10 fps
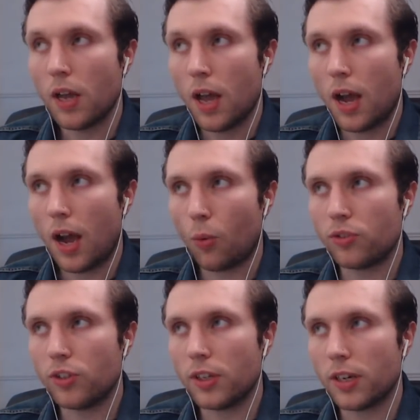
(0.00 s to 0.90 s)
I would
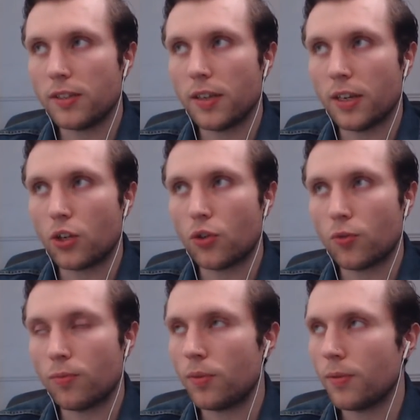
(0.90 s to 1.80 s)
say that it's
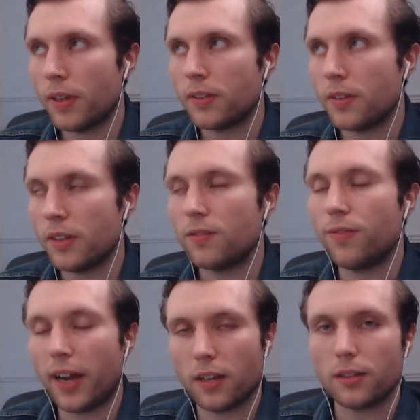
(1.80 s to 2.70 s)

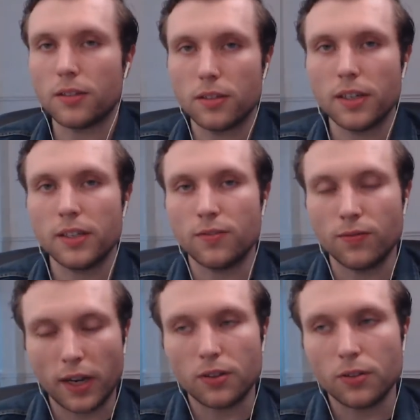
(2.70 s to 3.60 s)
vital. It's
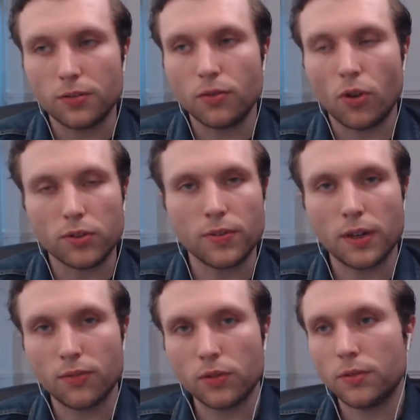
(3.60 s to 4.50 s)
vital for our survival.